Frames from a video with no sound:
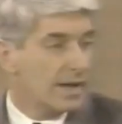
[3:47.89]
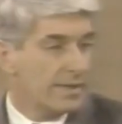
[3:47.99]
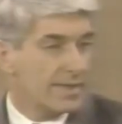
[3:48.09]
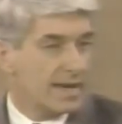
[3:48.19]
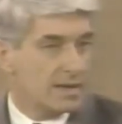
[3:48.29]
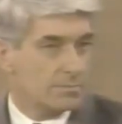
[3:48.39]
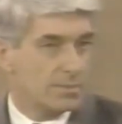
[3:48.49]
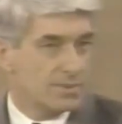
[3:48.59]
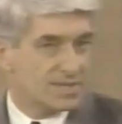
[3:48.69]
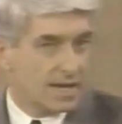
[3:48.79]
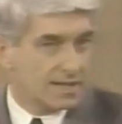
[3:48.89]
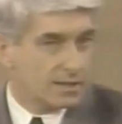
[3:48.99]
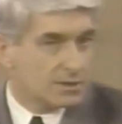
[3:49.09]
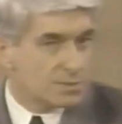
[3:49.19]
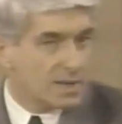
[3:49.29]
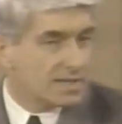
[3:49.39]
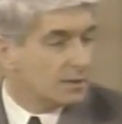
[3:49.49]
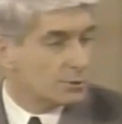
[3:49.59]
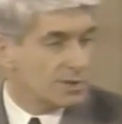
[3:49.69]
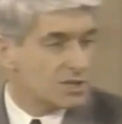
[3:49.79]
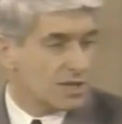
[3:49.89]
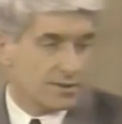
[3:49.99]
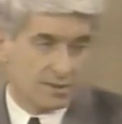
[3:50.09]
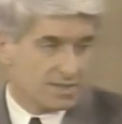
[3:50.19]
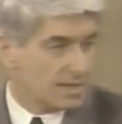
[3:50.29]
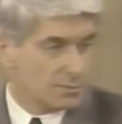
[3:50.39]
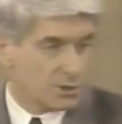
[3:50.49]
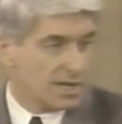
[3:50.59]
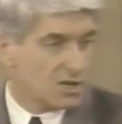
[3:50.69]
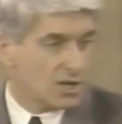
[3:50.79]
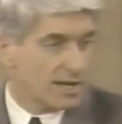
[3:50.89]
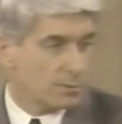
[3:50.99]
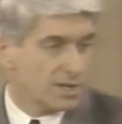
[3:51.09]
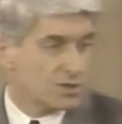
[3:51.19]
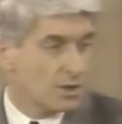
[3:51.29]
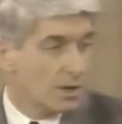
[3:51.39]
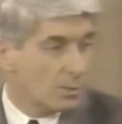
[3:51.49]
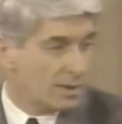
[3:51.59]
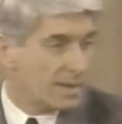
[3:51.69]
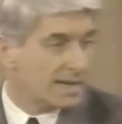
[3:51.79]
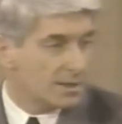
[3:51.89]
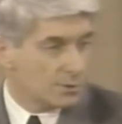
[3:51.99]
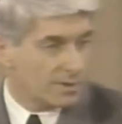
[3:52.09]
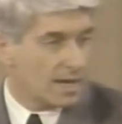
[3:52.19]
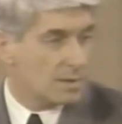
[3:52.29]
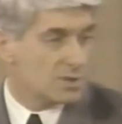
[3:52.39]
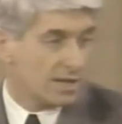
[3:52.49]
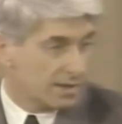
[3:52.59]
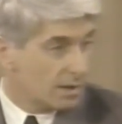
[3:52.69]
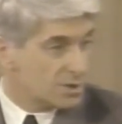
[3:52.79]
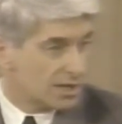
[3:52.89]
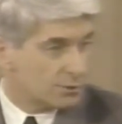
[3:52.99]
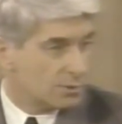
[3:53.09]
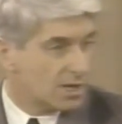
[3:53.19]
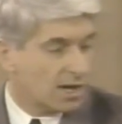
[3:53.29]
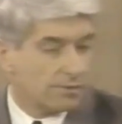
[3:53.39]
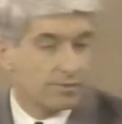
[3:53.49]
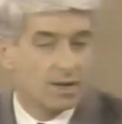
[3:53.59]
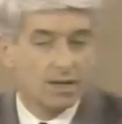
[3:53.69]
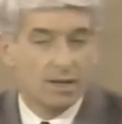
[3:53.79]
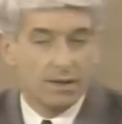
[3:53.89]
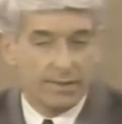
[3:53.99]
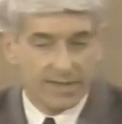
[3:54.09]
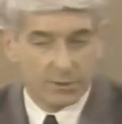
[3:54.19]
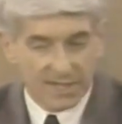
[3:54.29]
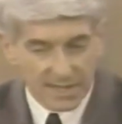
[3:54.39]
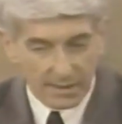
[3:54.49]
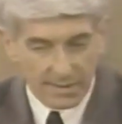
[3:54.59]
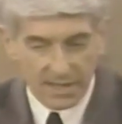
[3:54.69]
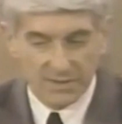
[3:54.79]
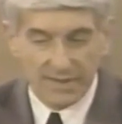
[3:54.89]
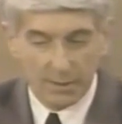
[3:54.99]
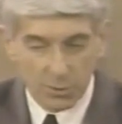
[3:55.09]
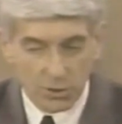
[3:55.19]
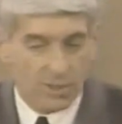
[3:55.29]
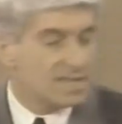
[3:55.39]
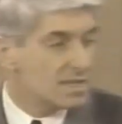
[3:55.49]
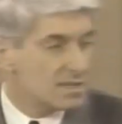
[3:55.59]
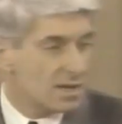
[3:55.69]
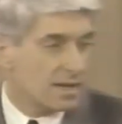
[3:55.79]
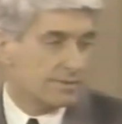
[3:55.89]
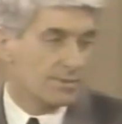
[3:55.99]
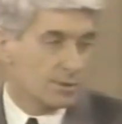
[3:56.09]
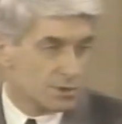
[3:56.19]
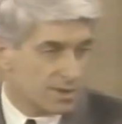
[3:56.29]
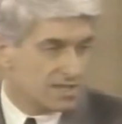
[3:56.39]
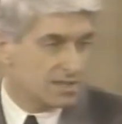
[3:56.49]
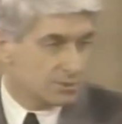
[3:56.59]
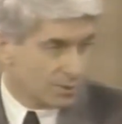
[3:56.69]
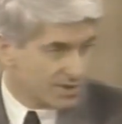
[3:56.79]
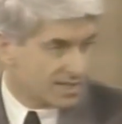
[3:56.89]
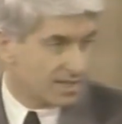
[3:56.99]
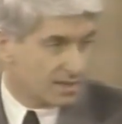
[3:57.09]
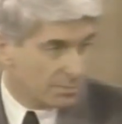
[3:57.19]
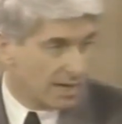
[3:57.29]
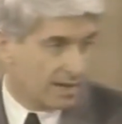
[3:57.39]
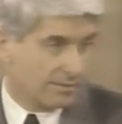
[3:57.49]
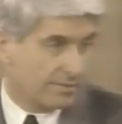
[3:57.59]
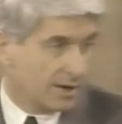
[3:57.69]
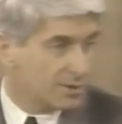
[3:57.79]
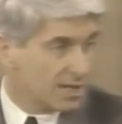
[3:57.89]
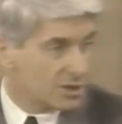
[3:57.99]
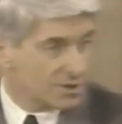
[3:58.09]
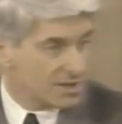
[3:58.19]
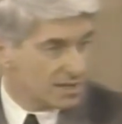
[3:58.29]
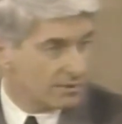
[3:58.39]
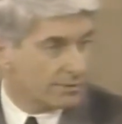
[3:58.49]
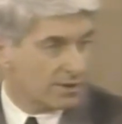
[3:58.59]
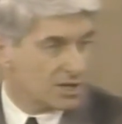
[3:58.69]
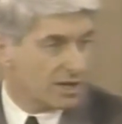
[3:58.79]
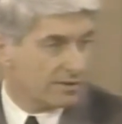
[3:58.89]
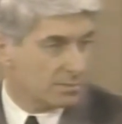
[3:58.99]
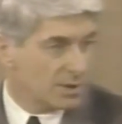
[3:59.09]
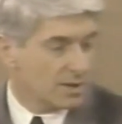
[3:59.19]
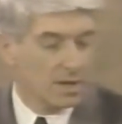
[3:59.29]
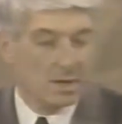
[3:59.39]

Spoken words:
and they started speaking to each other in some strange language, went back into the object took off. The interesting thing is that there were traces left. Those traces were studied by various agencies of the French government.